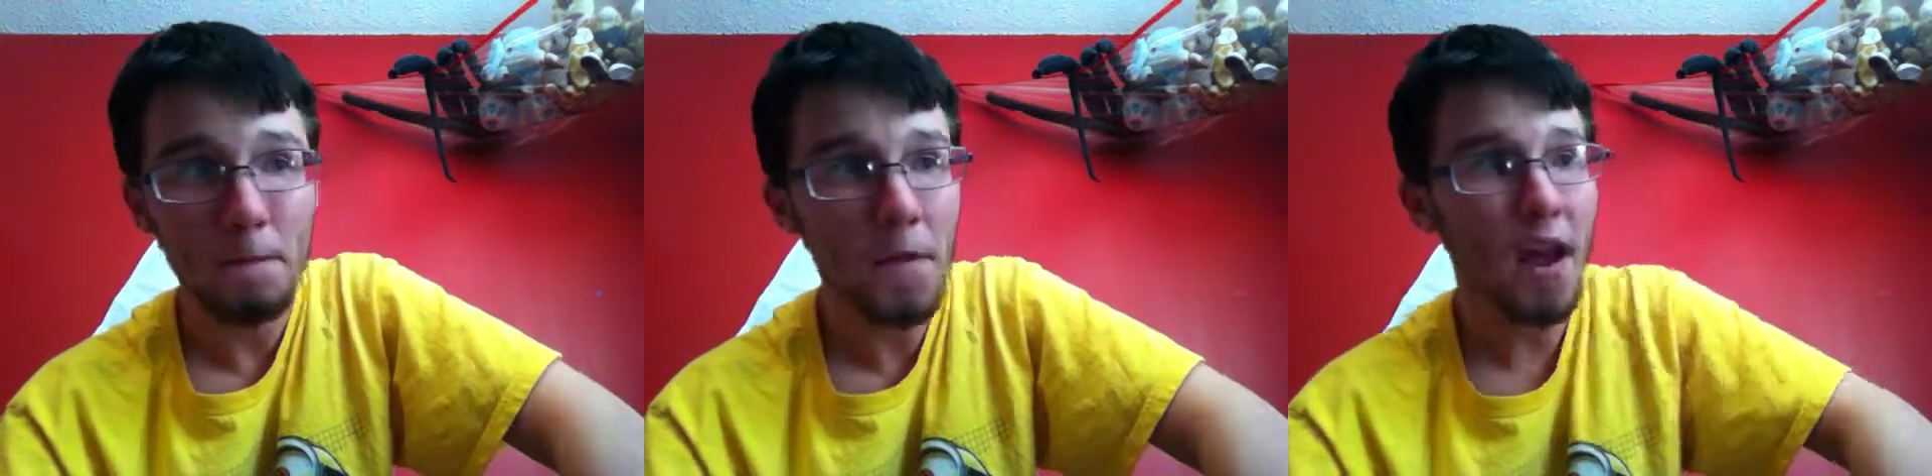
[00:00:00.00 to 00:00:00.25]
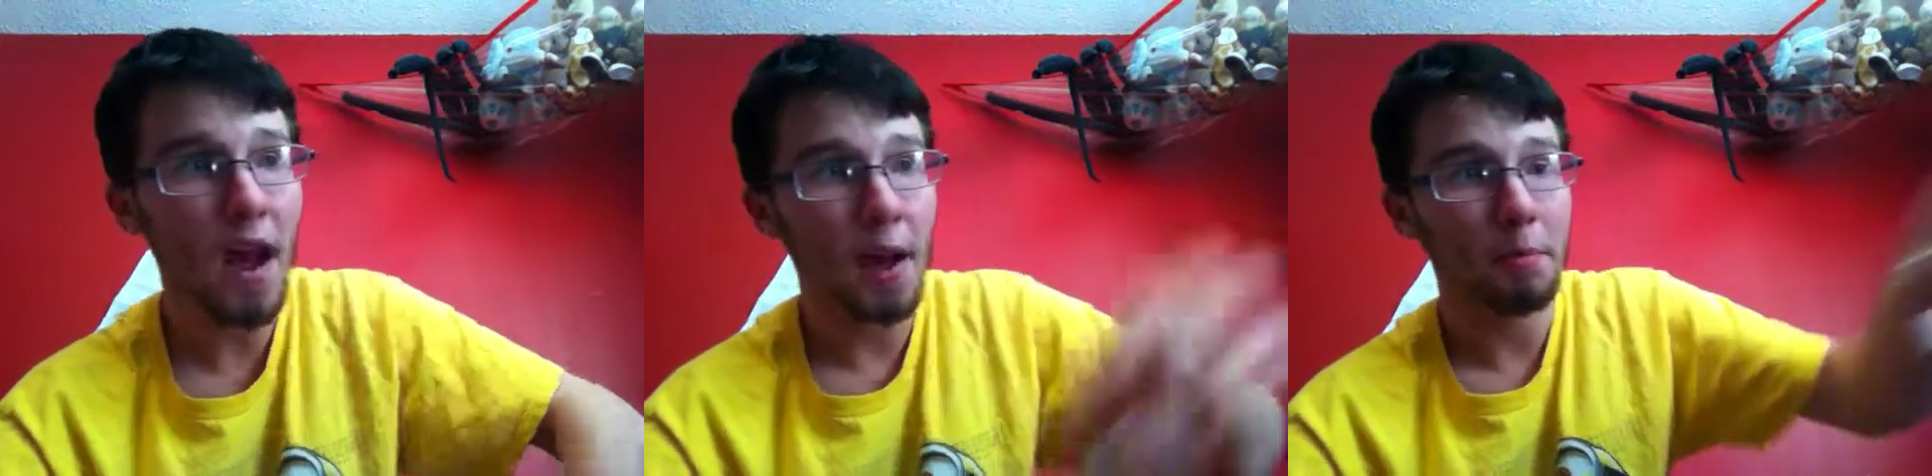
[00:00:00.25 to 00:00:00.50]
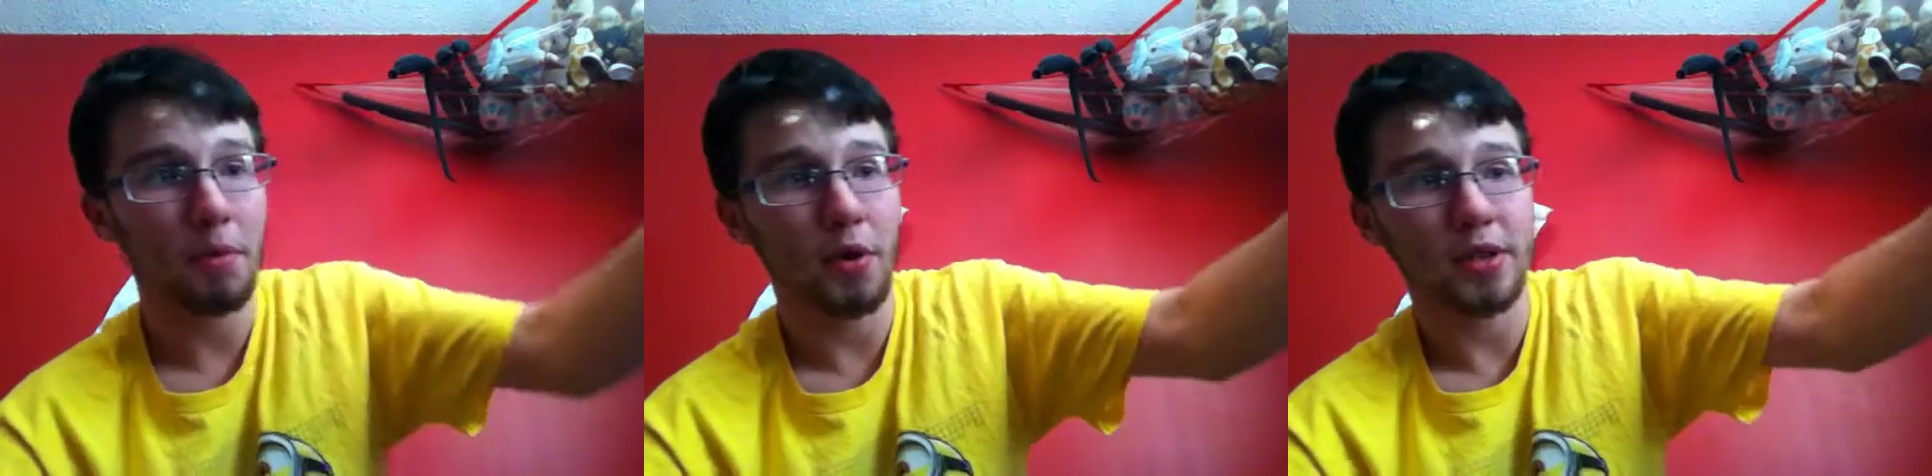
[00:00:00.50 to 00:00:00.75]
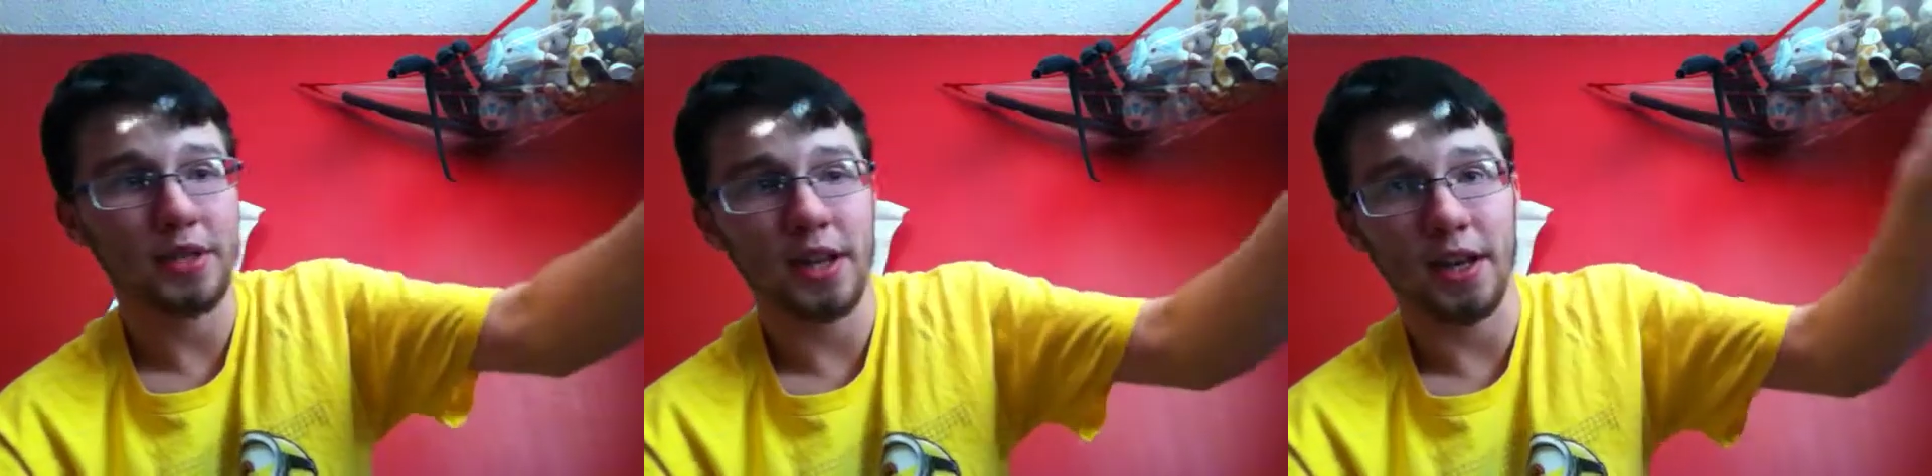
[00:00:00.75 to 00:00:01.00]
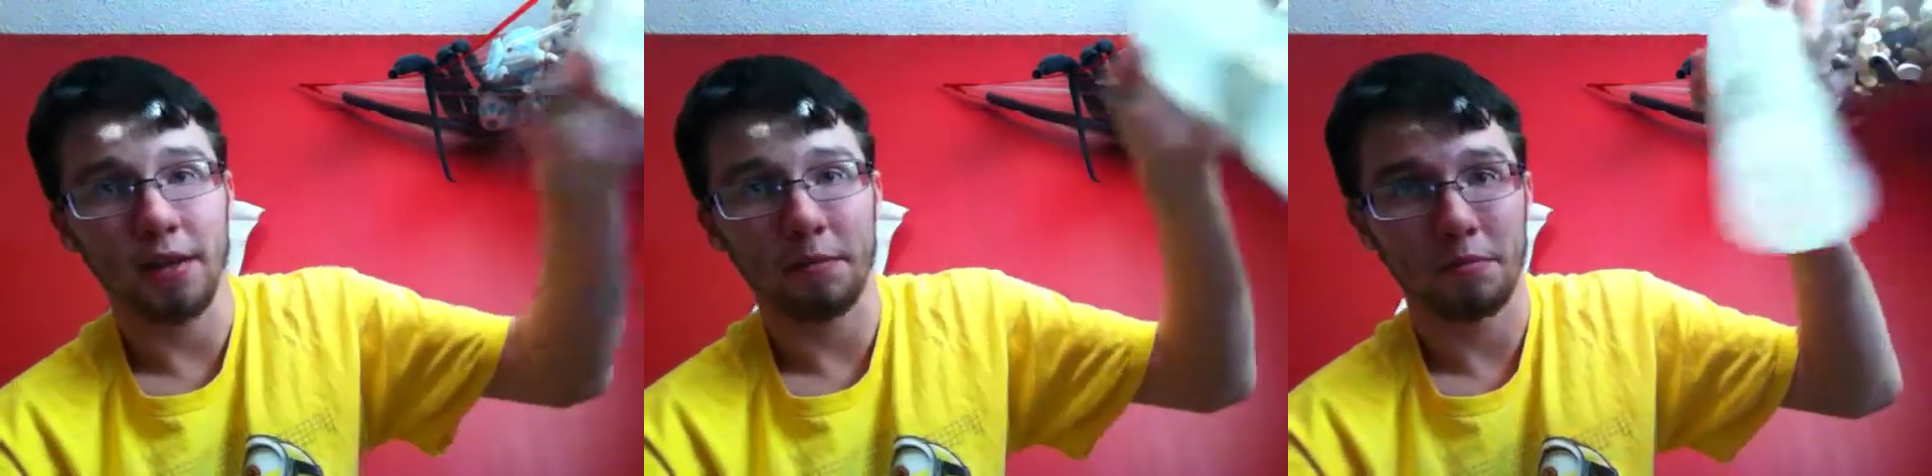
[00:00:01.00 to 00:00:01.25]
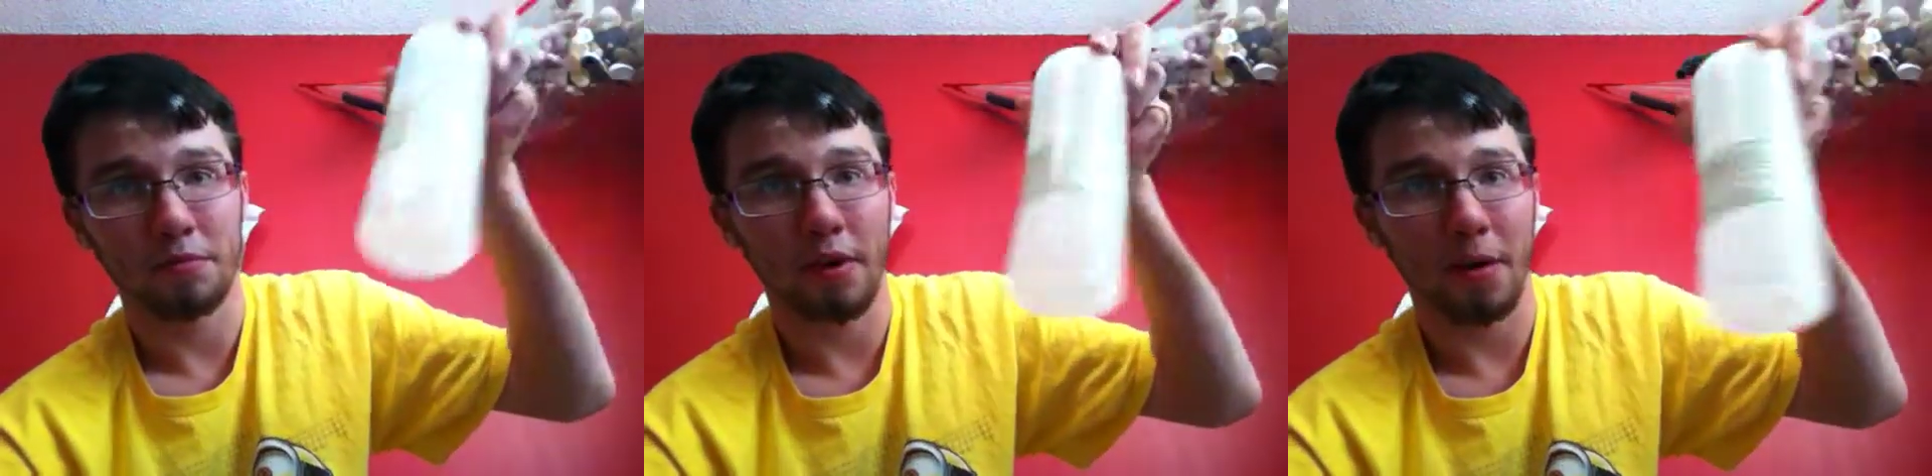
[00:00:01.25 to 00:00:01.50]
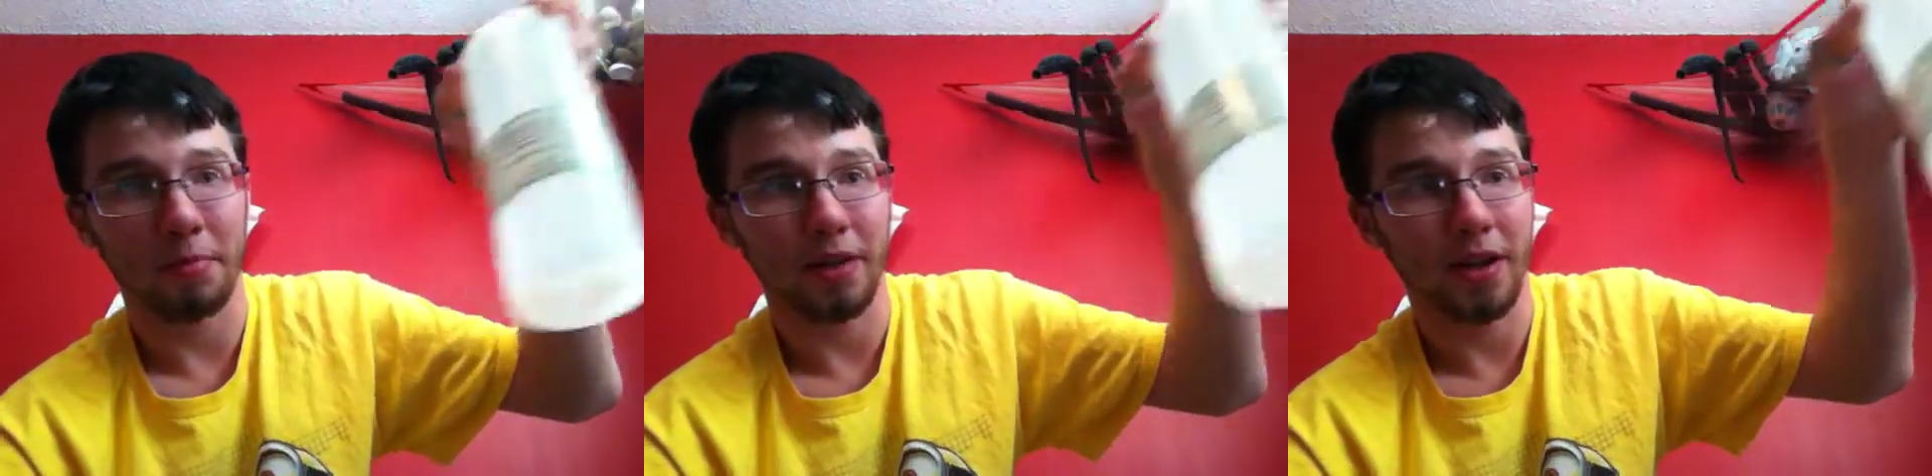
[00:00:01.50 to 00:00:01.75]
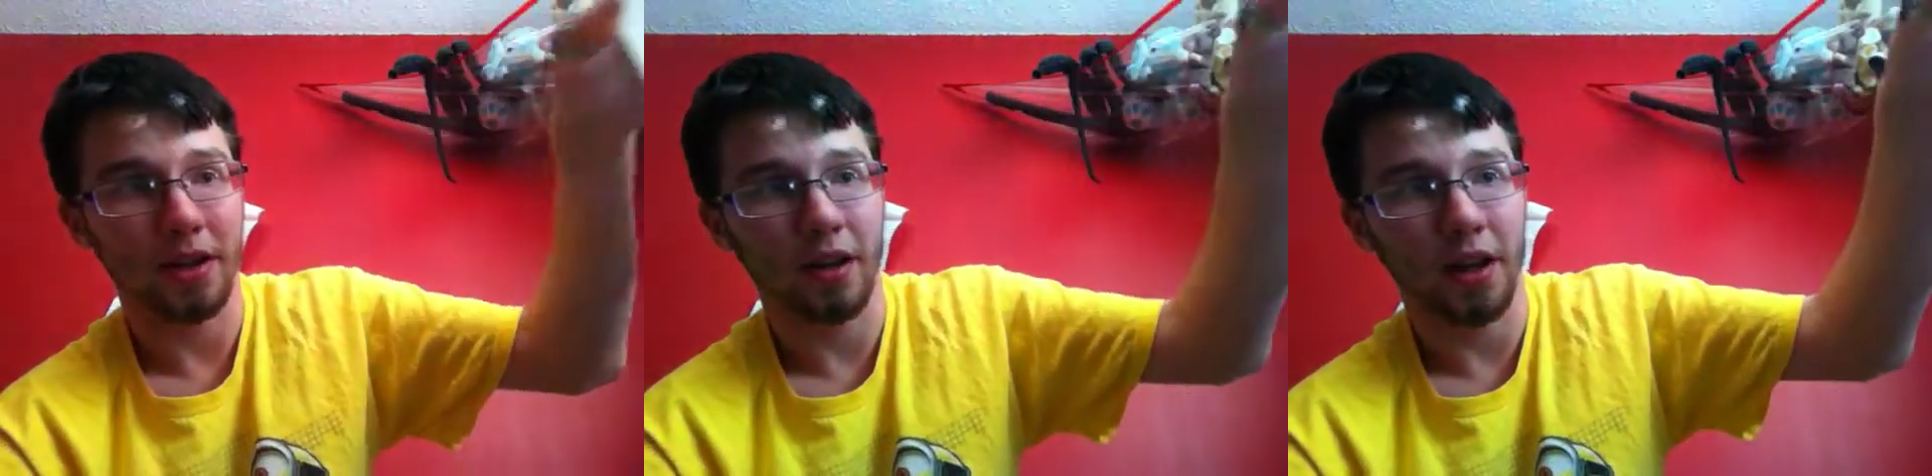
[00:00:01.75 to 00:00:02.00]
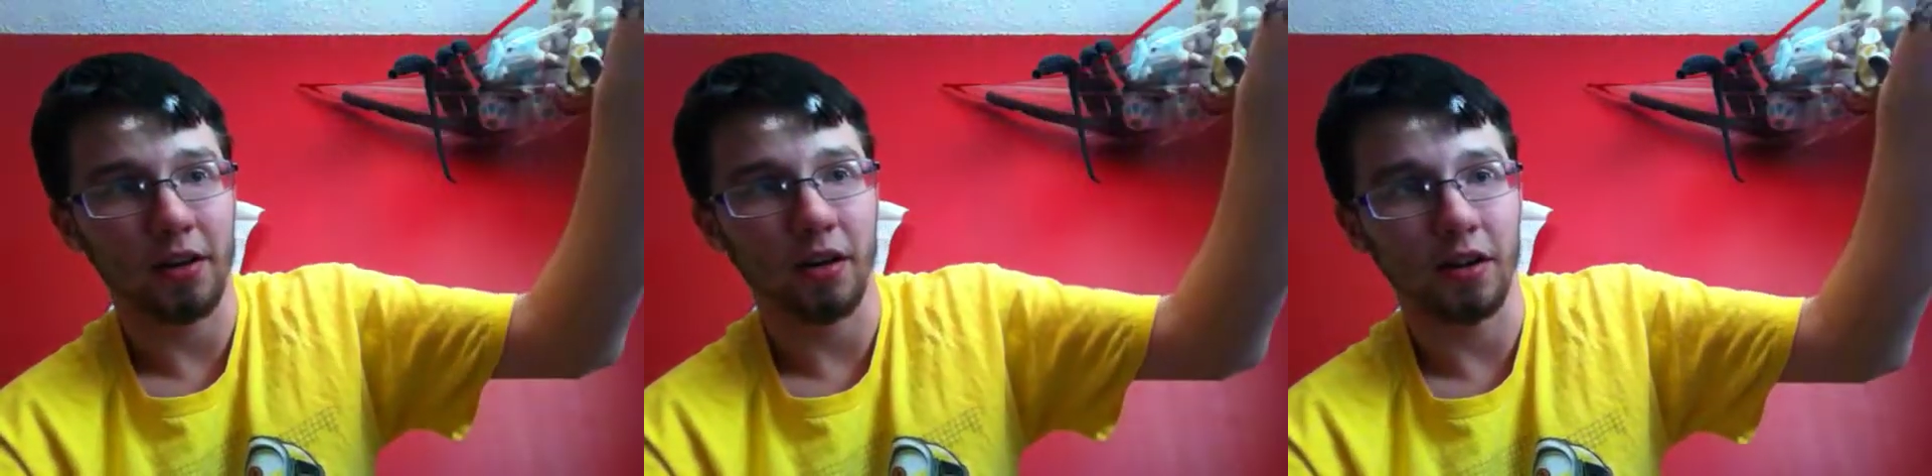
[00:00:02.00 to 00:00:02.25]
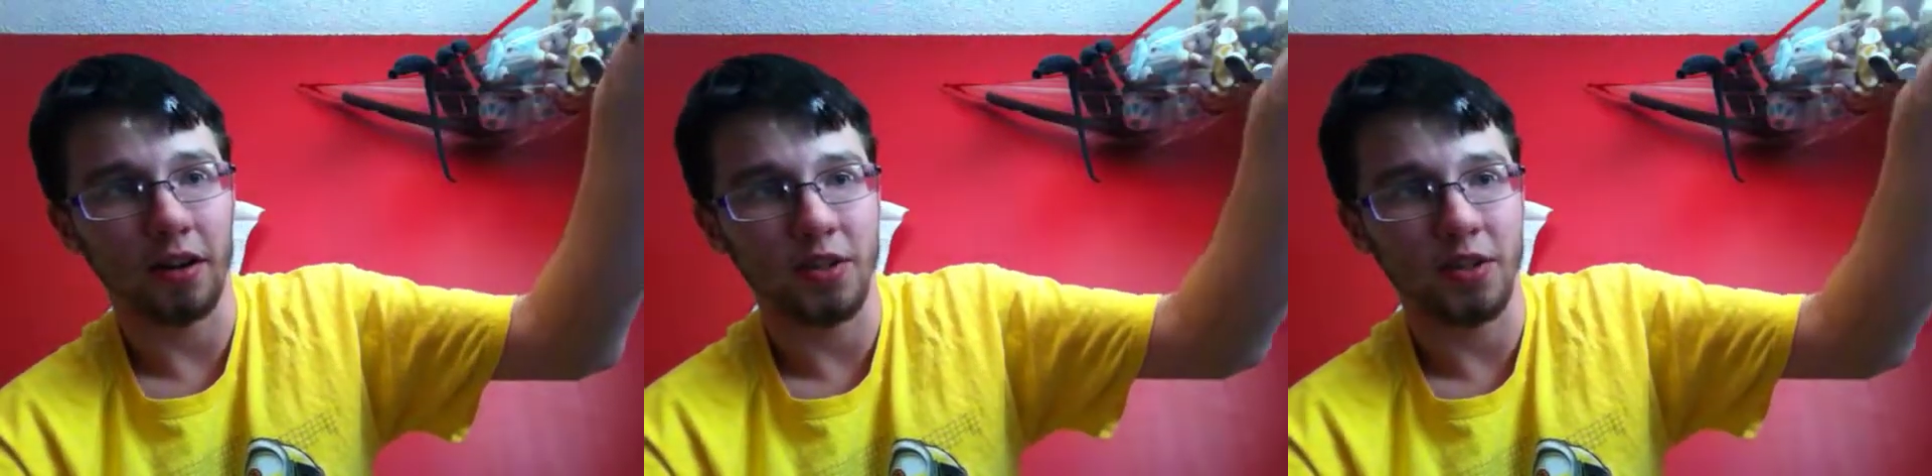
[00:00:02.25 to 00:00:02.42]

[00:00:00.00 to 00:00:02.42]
I put in propylene glycol